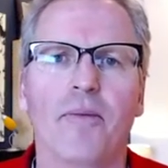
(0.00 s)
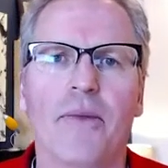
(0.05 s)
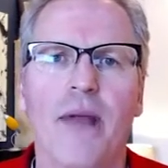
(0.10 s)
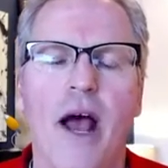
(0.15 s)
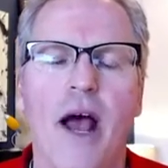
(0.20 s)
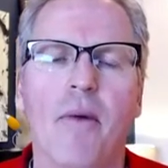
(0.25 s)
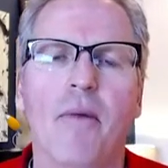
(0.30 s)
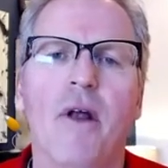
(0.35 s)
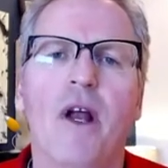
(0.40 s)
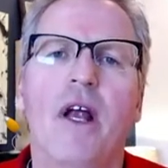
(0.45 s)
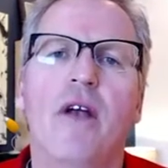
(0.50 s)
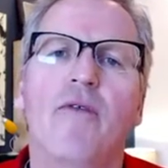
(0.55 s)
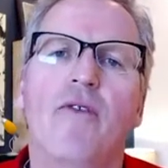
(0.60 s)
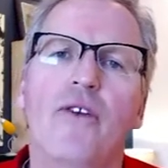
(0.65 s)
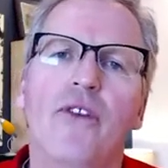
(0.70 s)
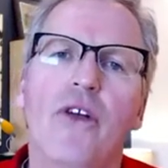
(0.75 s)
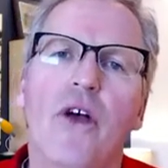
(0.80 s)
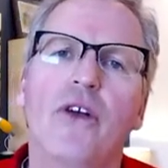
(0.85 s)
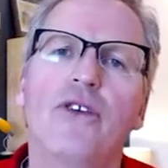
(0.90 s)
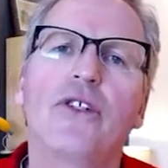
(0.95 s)
Now,
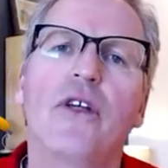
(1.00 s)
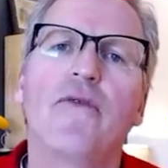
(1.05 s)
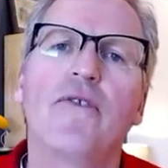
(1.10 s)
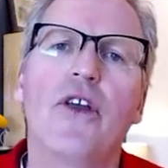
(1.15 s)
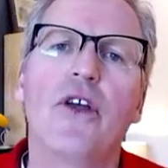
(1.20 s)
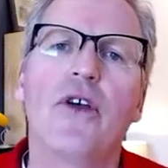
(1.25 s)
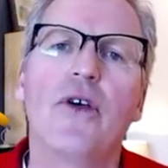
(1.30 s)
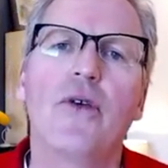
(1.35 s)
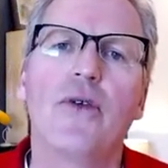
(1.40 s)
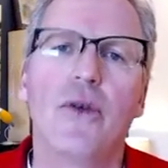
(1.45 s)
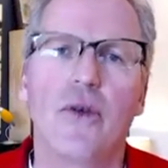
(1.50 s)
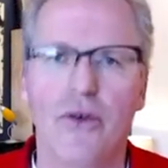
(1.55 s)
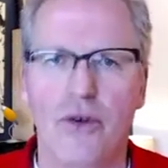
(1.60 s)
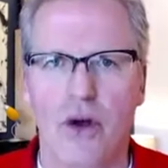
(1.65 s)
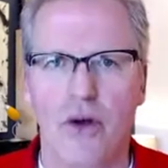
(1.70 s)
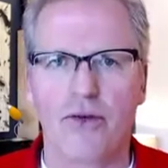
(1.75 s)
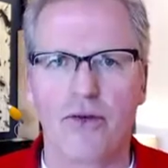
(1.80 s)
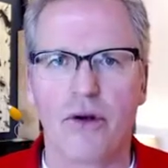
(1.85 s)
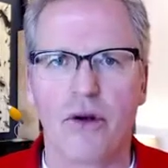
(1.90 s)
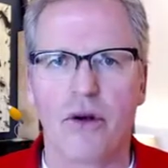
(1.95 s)
for those of you who
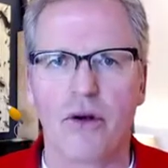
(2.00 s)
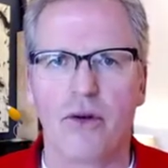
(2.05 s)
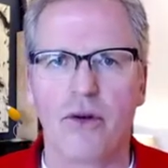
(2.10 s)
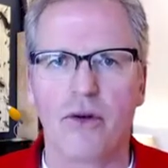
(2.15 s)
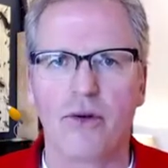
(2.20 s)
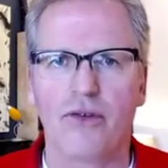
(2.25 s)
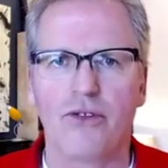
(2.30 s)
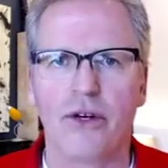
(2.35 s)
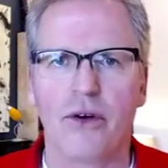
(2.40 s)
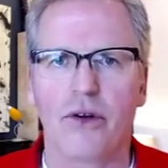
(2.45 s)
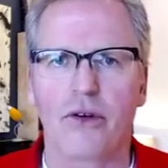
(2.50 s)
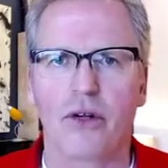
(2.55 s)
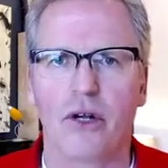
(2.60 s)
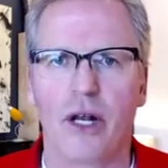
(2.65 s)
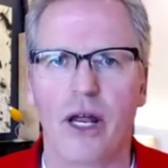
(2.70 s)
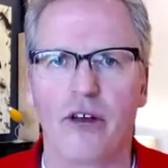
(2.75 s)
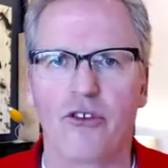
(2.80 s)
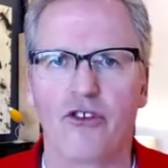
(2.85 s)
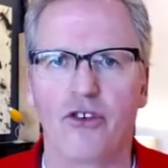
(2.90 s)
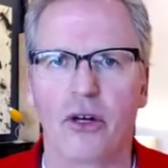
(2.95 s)
don't know who Jerry
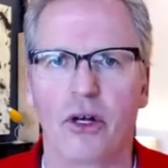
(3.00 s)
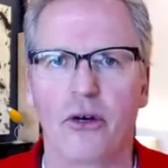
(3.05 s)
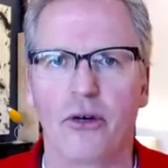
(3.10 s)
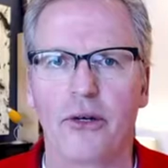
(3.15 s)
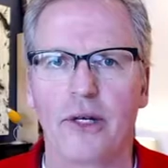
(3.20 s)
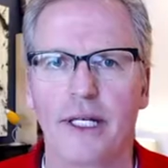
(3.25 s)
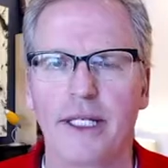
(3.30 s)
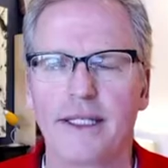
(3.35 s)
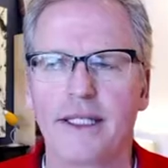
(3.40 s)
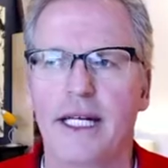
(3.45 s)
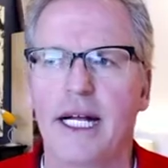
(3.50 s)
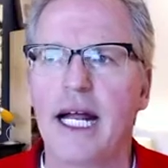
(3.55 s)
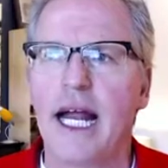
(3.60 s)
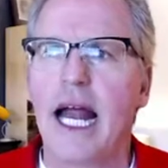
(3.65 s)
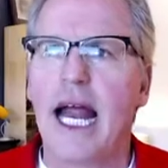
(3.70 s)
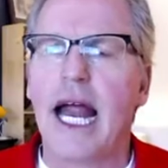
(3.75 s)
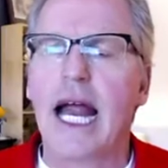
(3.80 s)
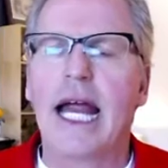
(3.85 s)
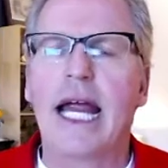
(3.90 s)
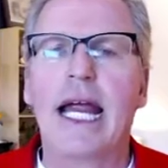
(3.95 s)
Colangelo is,
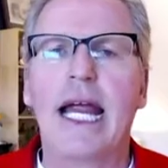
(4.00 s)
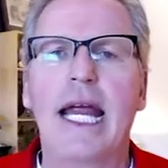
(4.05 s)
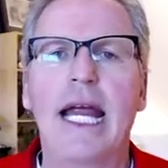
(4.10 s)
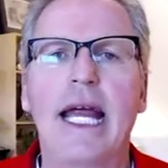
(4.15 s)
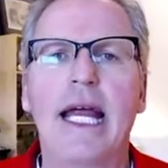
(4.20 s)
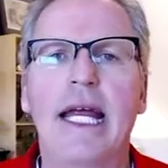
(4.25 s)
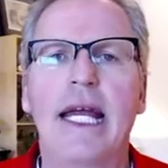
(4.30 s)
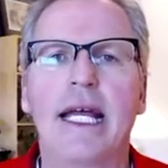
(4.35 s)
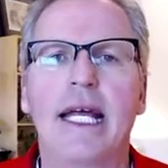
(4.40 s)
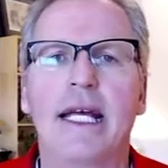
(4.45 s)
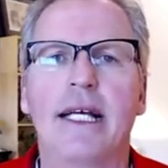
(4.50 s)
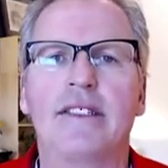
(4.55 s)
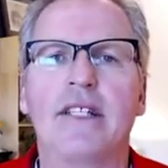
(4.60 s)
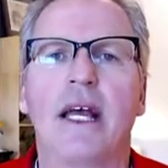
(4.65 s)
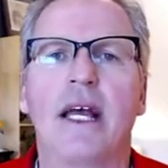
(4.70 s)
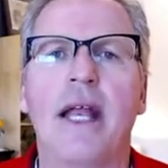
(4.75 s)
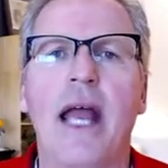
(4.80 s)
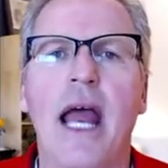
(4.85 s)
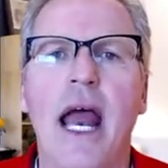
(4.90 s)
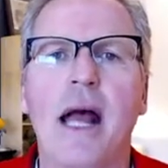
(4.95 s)
he is
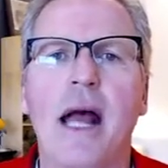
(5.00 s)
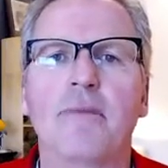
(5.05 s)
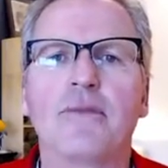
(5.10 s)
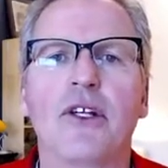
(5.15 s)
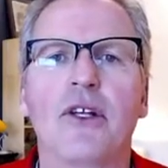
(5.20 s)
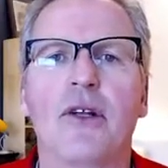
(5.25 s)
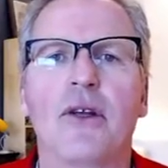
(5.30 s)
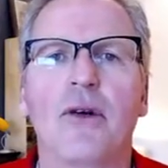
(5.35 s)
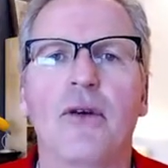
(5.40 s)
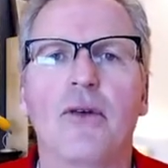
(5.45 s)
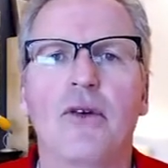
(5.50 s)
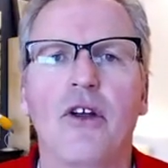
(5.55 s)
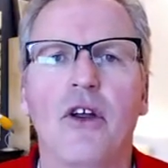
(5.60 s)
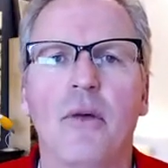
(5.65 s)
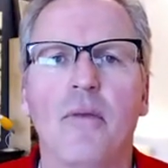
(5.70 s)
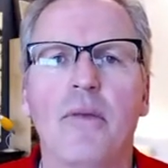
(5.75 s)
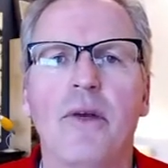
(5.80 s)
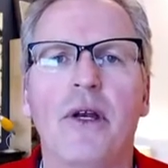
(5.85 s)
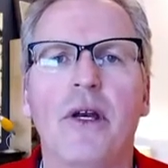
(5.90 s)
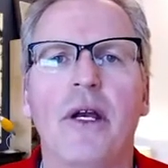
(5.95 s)
an absolute
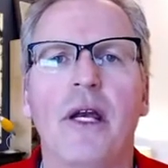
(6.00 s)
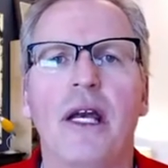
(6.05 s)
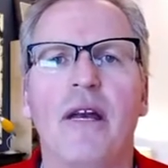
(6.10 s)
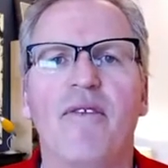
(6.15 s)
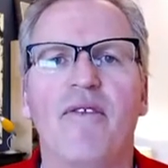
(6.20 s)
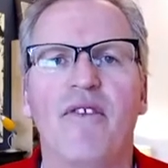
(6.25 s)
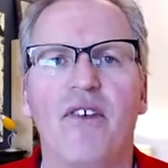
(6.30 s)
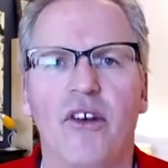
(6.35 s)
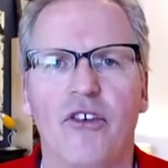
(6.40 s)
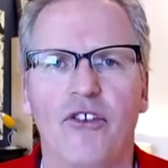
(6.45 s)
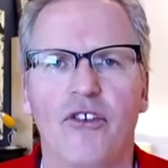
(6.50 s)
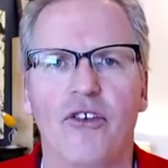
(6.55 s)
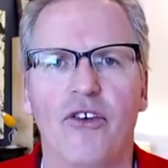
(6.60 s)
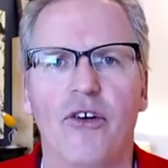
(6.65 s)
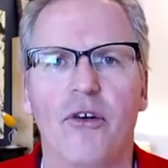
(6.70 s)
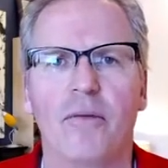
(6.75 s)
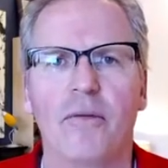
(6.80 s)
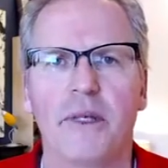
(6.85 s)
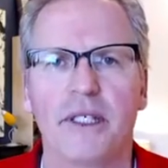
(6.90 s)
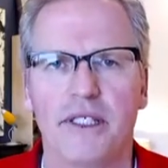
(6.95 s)
community
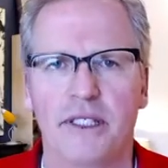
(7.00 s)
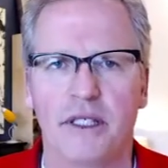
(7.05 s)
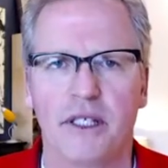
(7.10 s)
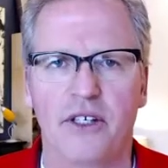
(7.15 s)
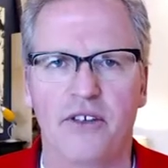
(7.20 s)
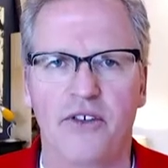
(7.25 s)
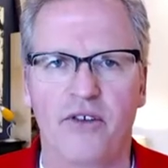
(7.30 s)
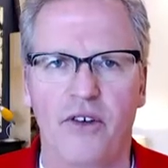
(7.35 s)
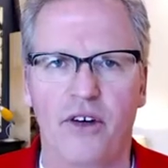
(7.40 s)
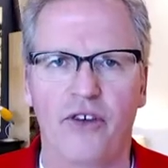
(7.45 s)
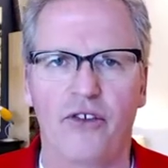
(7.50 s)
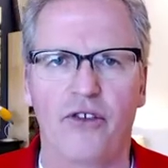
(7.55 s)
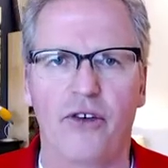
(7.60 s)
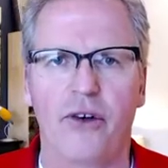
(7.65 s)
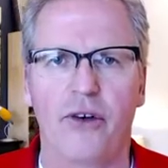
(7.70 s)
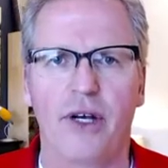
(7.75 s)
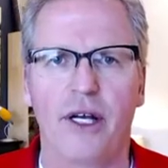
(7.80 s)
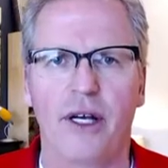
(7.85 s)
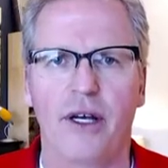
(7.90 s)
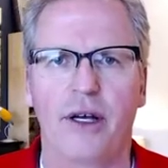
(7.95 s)
fixture, business
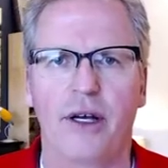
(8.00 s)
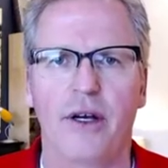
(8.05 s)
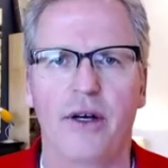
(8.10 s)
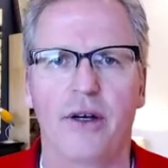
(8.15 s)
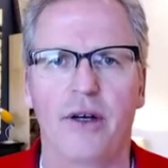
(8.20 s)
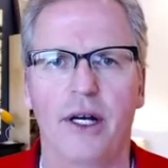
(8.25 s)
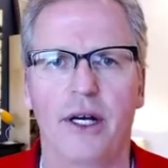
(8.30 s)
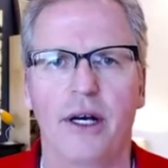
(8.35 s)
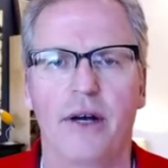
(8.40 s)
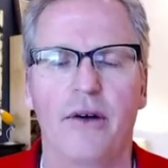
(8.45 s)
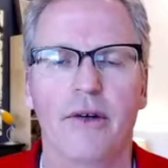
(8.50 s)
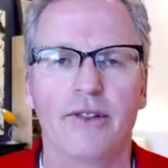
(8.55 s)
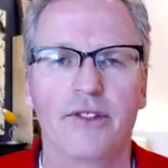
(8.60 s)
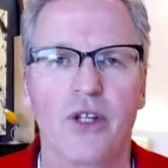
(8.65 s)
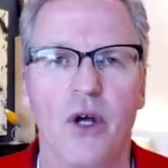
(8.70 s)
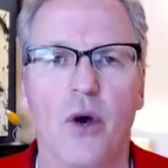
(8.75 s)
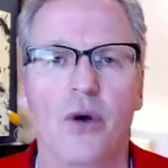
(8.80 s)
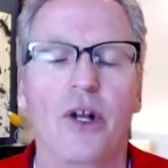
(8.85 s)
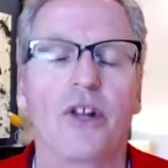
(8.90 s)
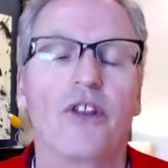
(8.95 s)
fixture here in
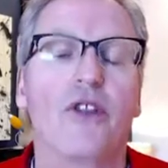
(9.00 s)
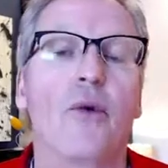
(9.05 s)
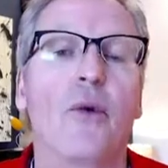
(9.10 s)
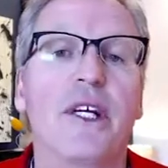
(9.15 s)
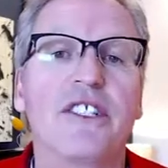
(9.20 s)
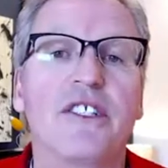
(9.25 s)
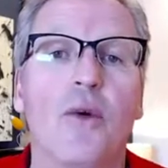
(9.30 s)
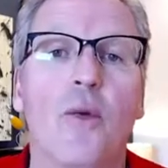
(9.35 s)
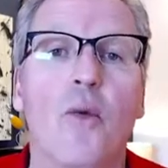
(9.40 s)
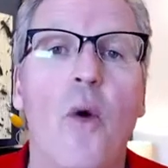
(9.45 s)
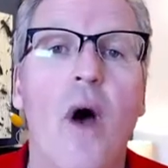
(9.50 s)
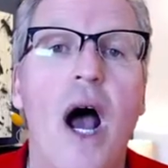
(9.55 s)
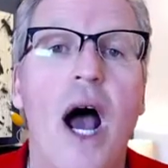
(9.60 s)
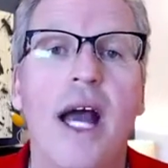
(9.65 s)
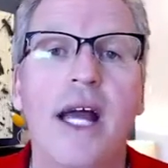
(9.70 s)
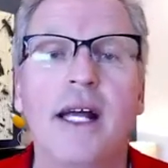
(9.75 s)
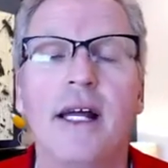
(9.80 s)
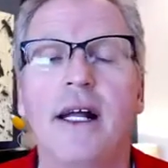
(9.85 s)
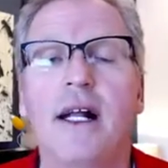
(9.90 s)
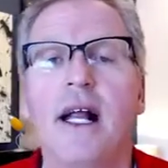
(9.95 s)
Arizona. The reason
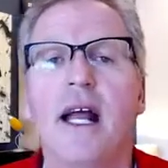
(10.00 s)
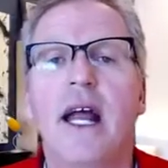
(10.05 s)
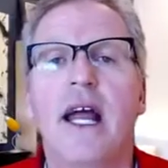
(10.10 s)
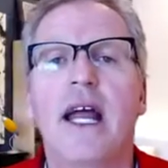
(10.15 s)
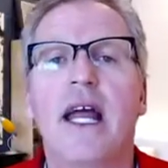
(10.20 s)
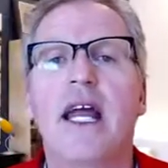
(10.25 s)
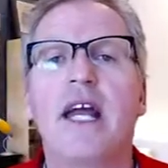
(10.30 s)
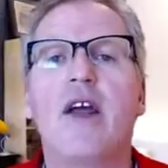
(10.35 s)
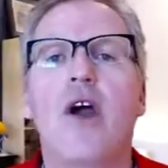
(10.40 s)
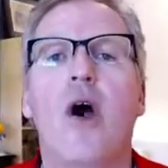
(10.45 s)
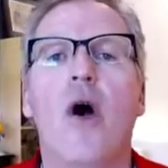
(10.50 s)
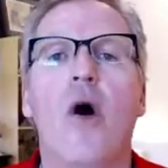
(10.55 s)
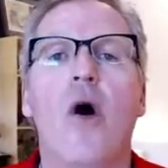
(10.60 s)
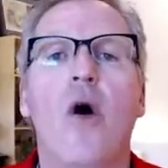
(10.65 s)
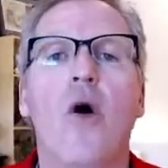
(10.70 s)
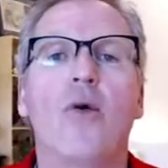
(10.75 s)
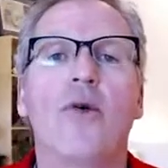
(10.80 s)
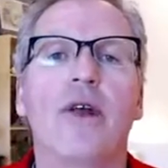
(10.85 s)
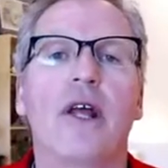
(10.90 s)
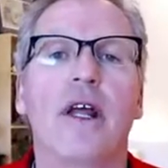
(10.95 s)
why, he
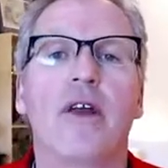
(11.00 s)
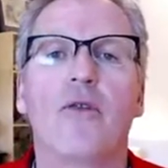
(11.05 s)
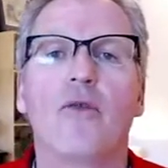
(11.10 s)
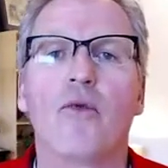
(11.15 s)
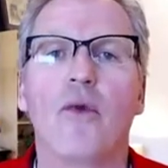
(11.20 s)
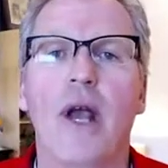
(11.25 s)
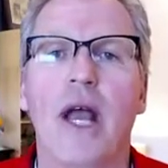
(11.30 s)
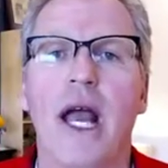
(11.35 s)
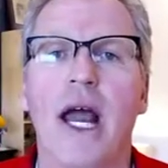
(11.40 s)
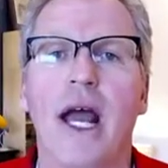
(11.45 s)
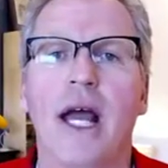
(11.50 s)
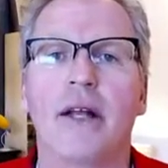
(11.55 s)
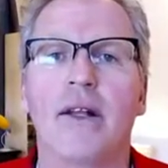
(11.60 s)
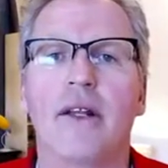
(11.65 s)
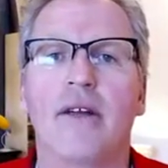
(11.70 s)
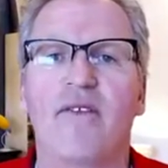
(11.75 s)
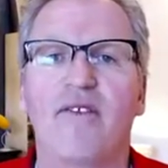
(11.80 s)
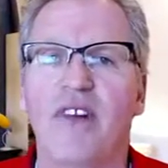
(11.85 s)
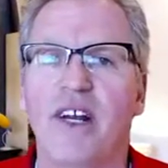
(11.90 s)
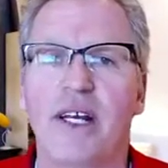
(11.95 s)
owned and ran
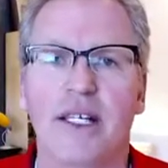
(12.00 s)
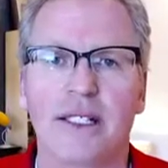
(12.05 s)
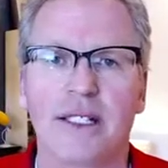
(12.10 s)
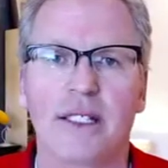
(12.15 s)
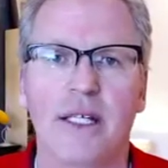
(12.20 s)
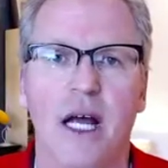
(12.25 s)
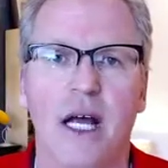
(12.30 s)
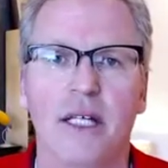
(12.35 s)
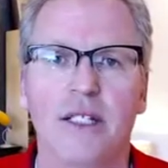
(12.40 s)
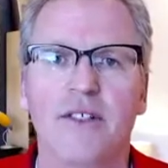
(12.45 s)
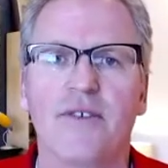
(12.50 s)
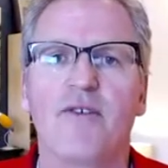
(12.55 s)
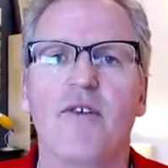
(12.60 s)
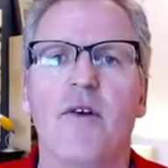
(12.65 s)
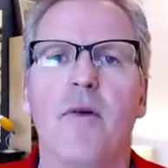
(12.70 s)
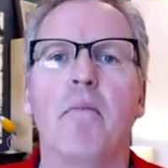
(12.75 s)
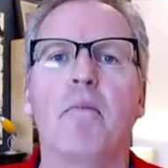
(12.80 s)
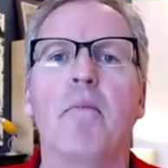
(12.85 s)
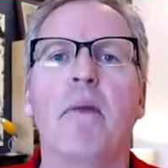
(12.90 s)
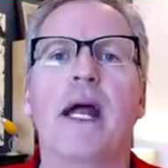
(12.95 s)
the Phoenix Suns
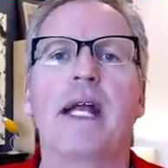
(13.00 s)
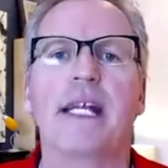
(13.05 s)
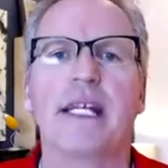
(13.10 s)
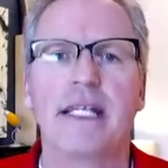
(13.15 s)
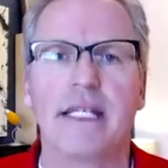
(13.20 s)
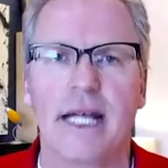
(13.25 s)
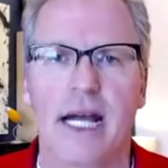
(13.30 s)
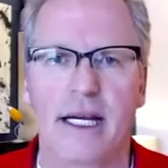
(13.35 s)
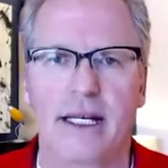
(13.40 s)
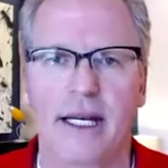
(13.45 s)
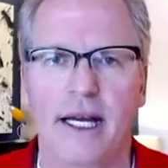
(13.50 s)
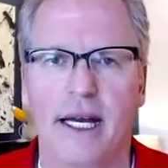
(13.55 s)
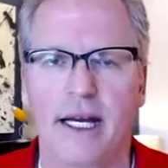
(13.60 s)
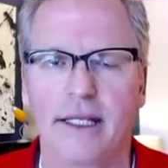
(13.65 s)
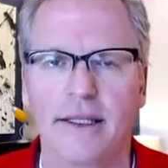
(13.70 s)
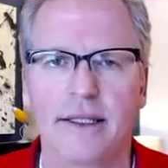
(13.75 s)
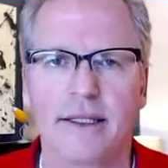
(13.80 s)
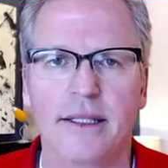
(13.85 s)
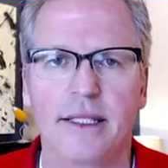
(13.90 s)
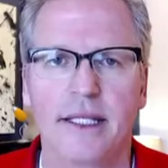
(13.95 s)
for many
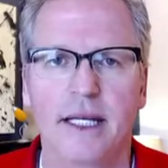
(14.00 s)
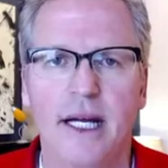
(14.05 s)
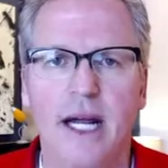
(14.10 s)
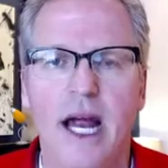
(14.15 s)
decades.